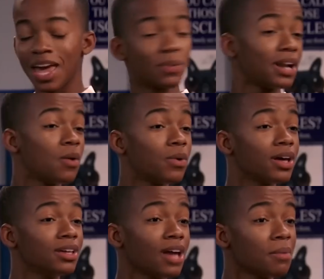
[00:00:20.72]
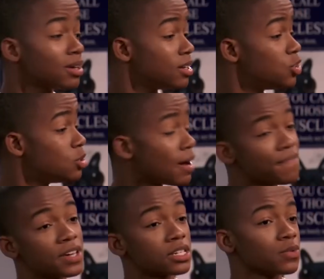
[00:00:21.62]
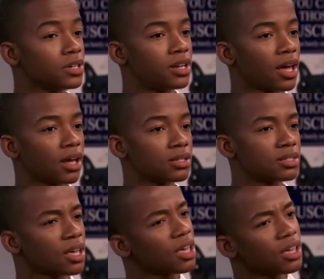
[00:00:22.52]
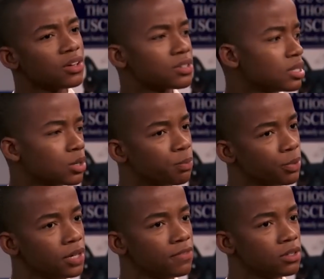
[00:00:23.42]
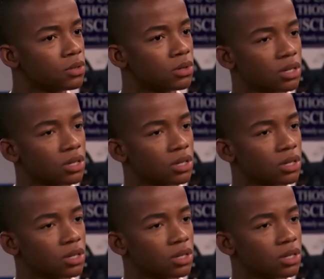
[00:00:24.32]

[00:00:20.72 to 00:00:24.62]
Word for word: And when I win, I'm gonna do my victory dance. Here's a little preview.